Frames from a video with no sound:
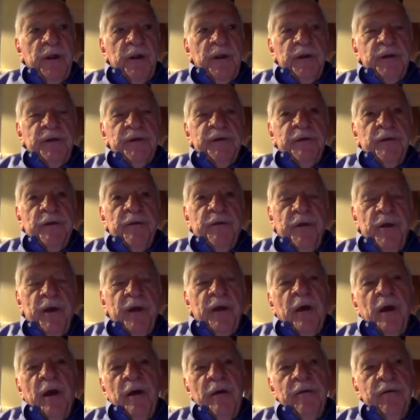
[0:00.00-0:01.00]
is the
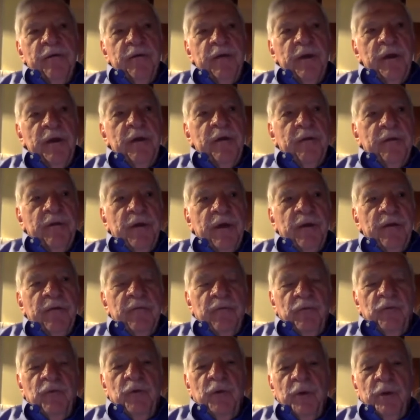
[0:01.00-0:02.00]
thing I think that
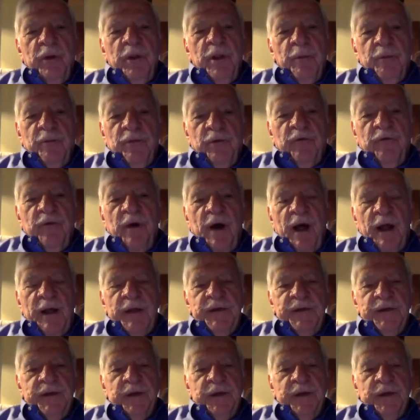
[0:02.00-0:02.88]
really provides